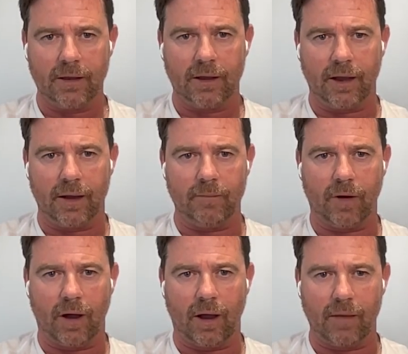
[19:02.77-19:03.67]
um,
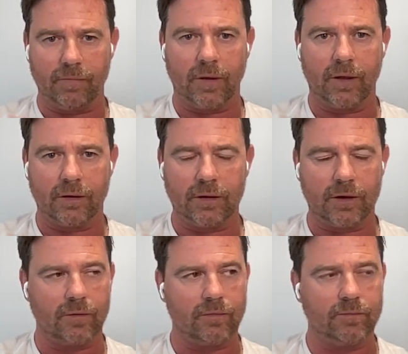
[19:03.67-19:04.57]
I, am you
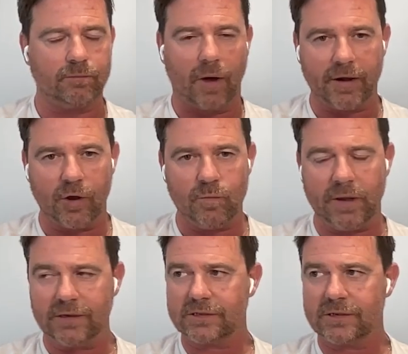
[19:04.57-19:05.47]
know by no
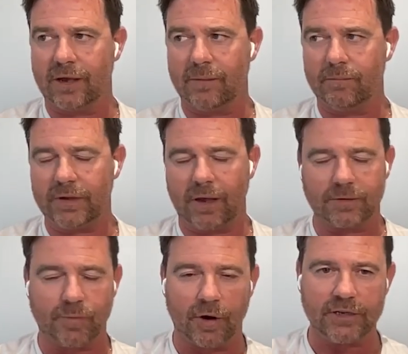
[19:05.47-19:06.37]
means um, you know,
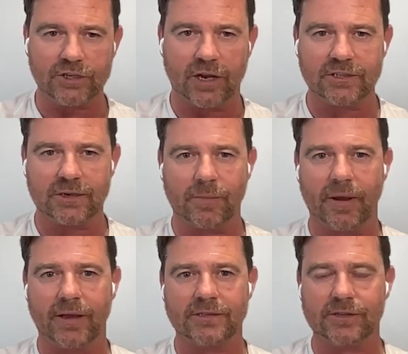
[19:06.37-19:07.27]
pocket change
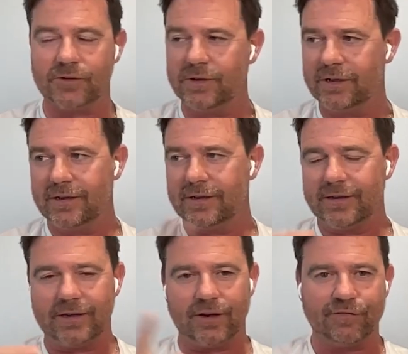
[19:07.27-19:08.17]
compared to
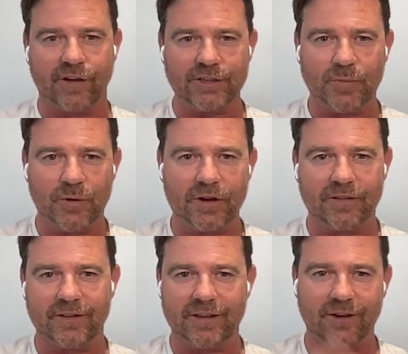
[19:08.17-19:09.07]
you know, Facebook
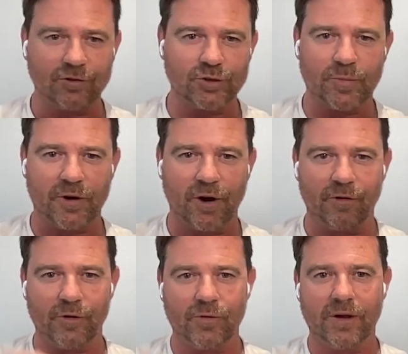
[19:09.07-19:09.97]
and the
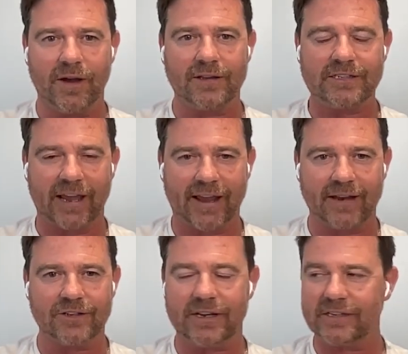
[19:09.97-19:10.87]
entrepreneurial uh, tech
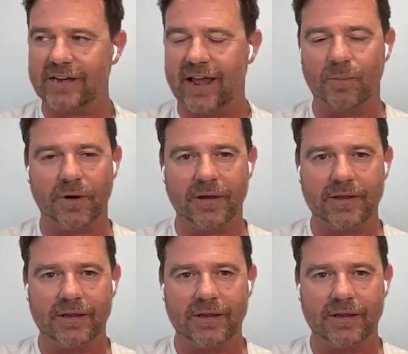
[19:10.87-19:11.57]
engineers now, but